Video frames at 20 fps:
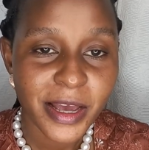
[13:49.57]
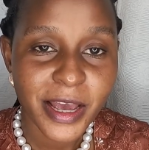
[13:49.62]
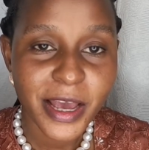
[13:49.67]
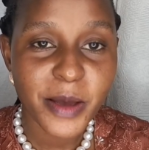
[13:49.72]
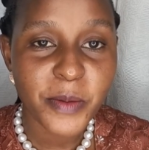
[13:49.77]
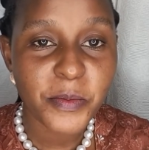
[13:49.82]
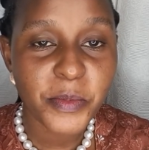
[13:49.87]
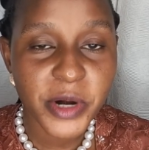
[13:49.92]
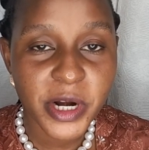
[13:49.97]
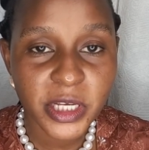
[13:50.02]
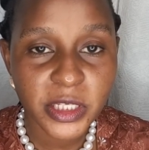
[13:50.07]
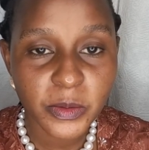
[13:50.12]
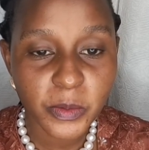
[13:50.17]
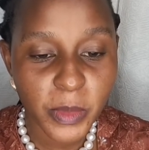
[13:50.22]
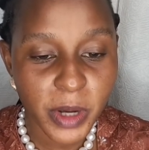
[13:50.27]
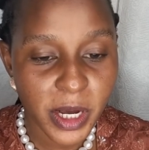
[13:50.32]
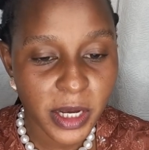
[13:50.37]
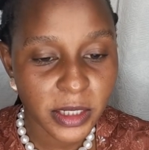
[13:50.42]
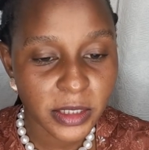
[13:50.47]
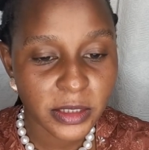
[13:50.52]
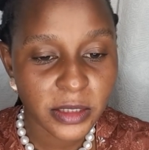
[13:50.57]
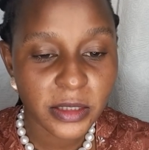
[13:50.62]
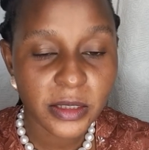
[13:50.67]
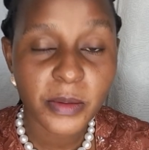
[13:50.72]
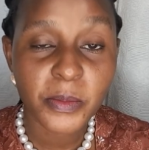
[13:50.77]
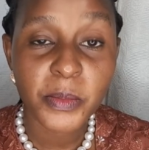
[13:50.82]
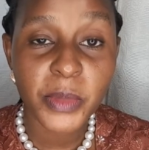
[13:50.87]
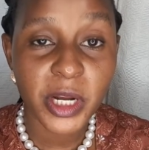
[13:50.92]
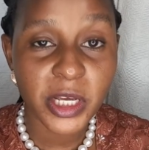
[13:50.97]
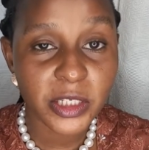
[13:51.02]
empress bags
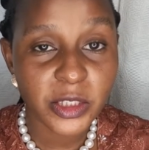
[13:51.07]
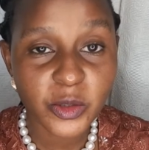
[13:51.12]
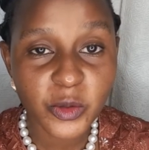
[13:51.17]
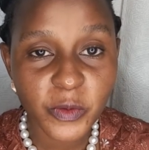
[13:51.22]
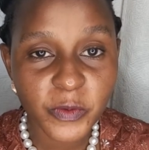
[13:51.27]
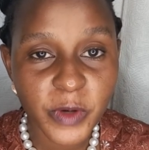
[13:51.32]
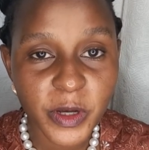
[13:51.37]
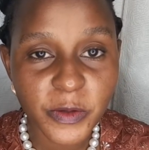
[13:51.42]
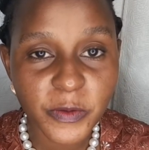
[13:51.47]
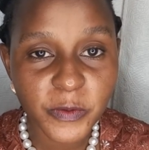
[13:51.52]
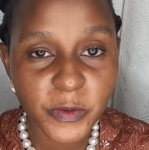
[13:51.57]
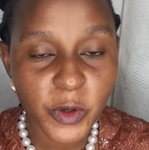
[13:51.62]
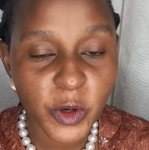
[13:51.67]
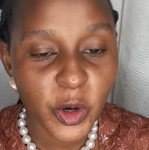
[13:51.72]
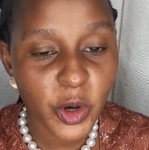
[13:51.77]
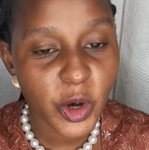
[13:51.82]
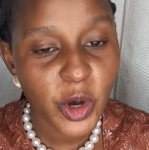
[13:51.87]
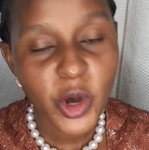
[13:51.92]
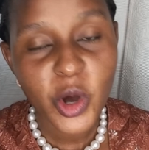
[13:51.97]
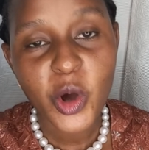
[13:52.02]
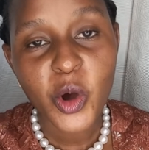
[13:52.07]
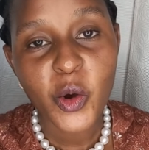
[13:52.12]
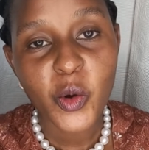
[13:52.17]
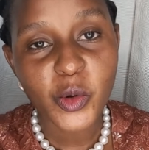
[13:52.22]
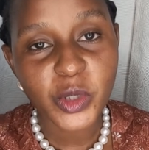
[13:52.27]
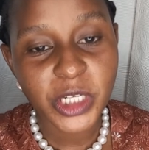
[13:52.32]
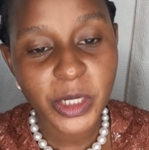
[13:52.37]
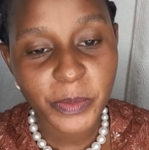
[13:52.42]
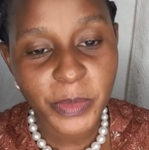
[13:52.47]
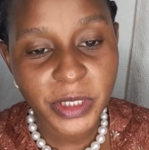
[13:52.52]
plus 254
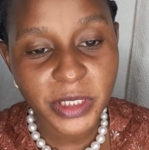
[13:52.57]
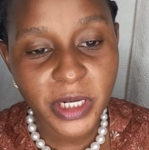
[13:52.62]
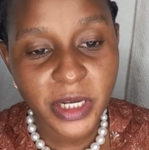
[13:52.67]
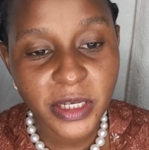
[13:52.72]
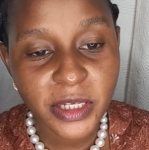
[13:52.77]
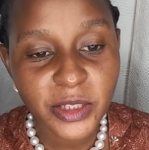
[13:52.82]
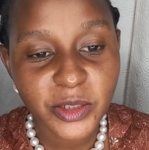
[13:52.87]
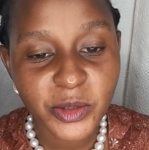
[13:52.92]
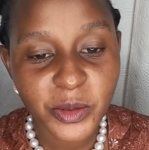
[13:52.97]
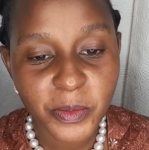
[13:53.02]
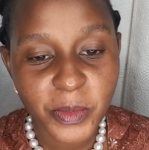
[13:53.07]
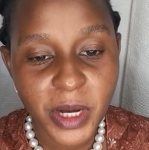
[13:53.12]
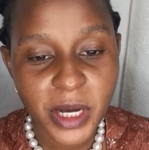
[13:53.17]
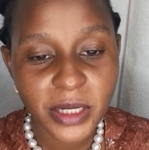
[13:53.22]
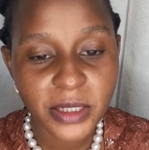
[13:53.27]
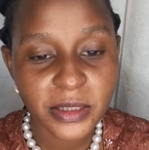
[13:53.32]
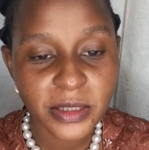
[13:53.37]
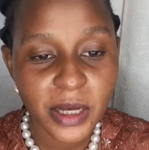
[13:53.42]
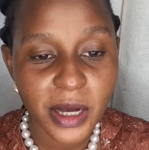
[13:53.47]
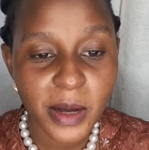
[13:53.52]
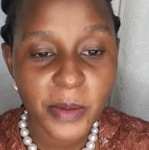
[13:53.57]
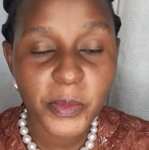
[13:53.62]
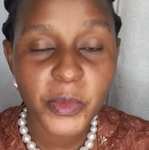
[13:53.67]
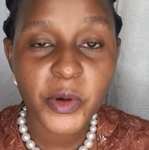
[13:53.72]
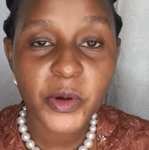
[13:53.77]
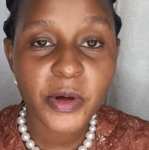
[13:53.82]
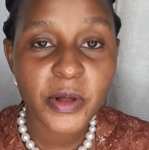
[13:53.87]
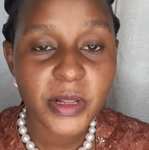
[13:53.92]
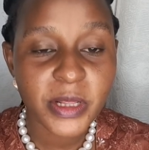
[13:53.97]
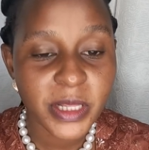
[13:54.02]
utapata hizo bags
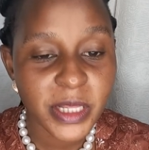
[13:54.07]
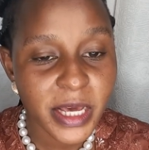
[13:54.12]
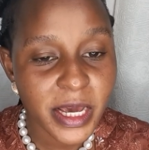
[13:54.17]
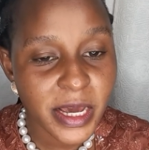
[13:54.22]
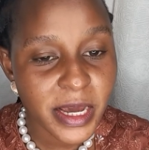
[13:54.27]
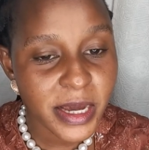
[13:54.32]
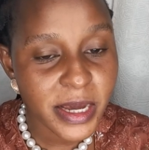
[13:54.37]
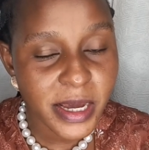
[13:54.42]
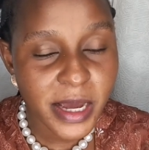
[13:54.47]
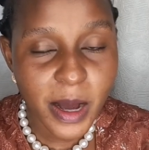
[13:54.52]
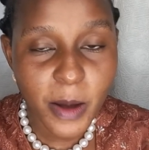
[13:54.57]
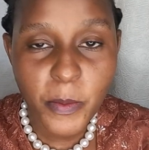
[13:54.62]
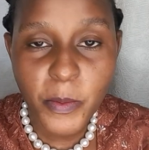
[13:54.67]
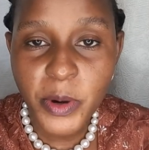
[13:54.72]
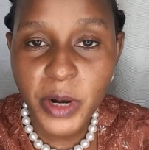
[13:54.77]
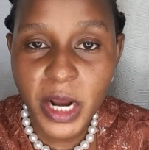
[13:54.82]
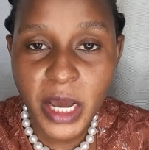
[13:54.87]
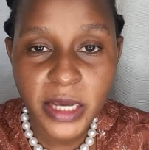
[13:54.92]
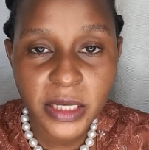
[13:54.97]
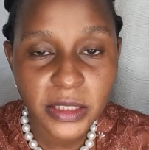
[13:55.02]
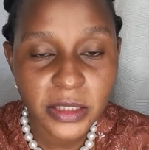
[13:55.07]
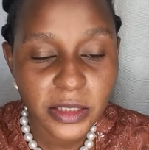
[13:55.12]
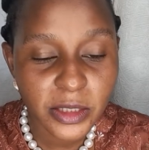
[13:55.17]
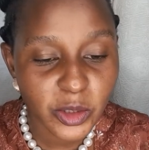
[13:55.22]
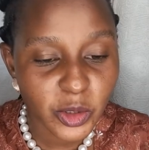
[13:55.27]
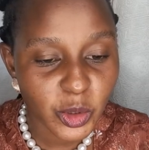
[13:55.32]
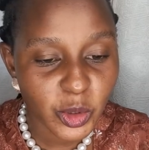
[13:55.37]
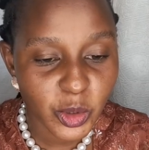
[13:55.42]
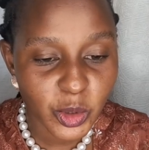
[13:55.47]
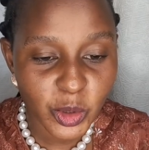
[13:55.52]
hapo they are priced
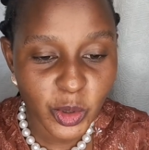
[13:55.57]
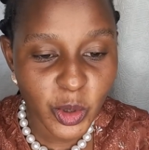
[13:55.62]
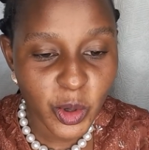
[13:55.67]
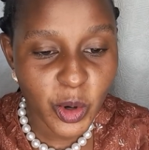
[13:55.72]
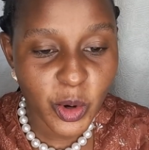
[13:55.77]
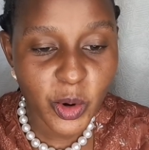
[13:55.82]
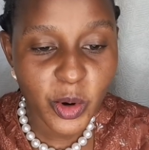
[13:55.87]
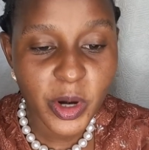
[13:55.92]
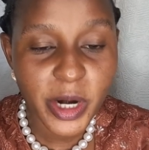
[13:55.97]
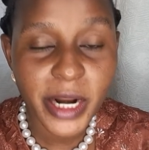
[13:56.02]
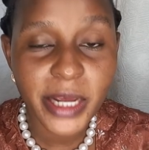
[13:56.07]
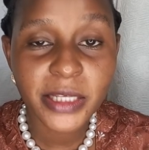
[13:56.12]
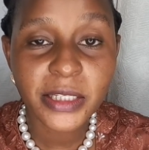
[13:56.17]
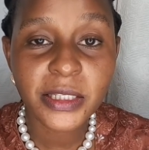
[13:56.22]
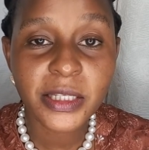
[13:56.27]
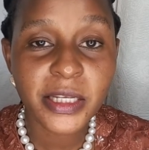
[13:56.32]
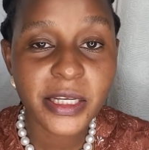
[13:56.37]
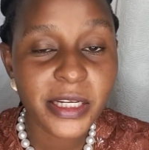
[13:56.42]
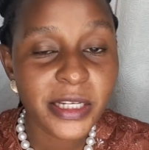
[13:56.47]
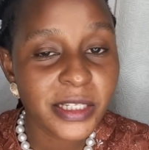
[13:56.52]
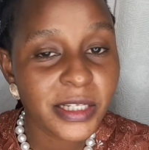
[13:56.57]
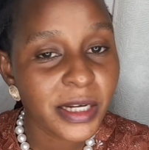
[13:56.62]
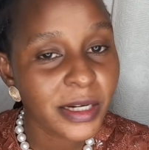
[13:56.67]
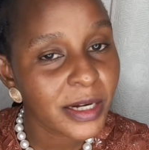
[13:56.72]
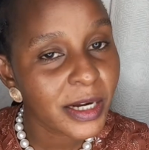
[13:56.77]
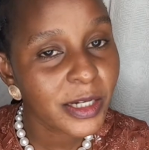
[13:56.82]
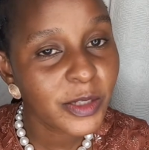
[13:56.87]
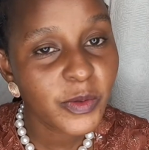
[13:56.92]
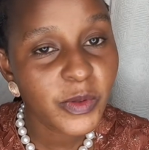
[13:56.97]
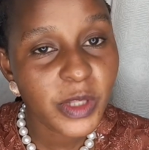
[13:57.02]
so nicely
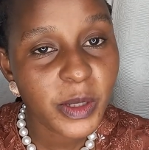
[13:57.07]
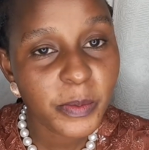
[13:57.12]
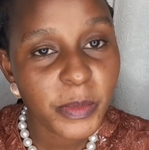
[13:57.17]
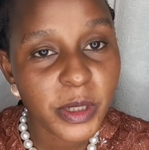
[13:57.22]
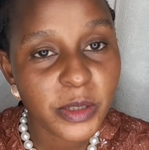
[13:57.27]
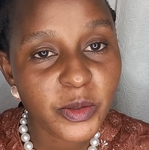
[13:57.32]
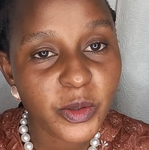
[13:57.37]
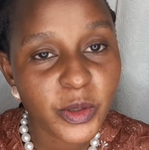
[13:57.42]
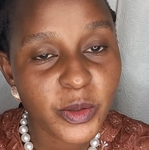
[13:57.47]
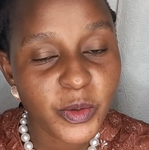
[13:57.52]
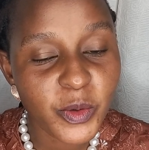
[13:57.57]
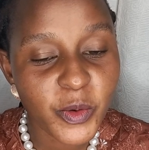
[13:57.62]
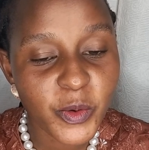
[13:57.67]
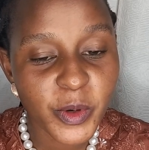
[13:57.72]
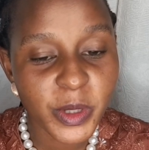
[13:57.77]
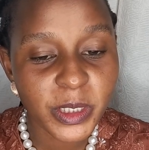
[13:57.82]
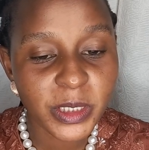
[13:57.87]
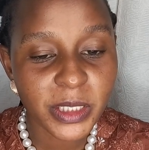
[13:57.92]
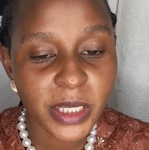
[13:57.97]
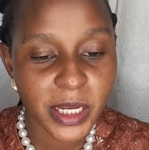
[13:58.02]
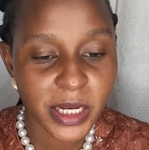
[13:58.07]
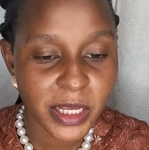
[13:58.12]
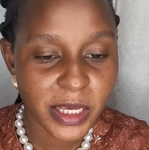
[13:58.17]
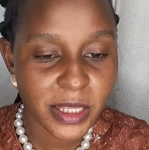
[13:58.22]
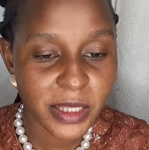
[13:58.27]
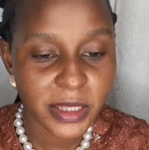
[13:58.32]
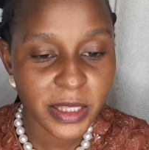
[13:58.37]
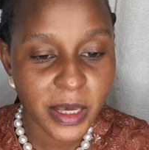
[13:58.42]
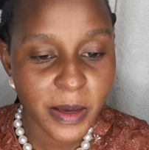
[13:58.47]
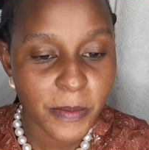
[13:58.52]
interact with the person who is
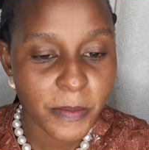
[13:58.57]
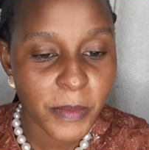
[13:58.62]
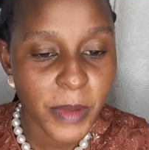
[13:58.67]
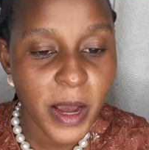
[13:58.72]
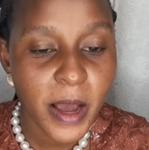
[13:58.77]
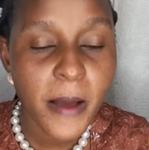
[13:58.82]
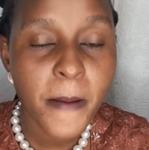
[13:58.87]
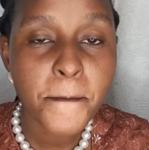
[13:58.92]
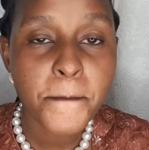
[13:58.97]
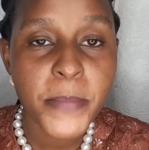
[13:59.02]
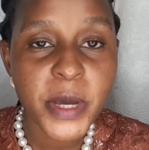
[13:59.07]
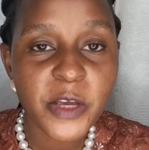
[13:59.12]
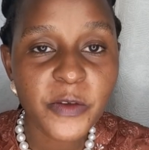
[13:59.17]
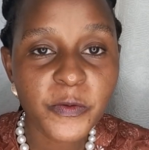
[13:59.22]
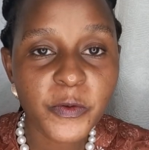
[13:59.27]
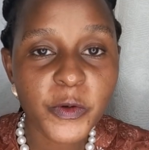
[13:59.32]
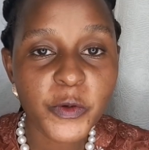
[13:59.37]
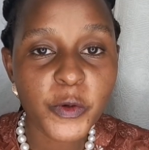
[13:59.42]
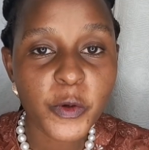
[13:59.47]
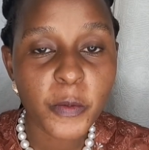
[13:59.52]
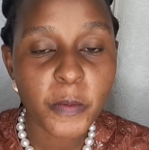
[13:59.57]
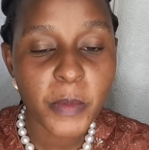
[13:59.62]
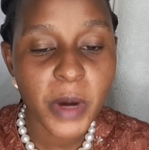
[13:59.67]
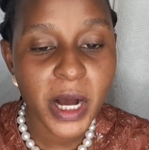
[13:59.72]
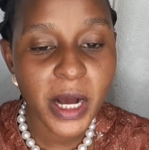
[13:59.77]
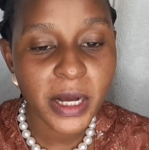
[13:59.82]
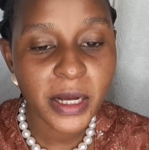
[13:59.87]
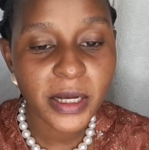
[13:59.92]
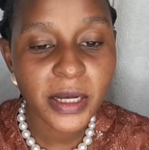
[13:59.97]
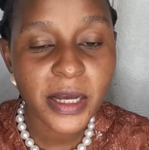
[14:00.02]
selling them pay for your
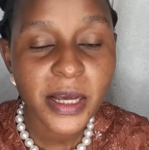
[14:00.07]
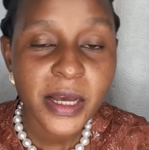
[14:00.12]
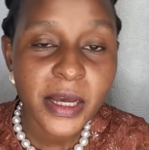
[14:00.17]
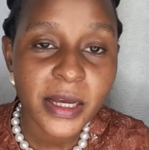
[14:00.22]
bag,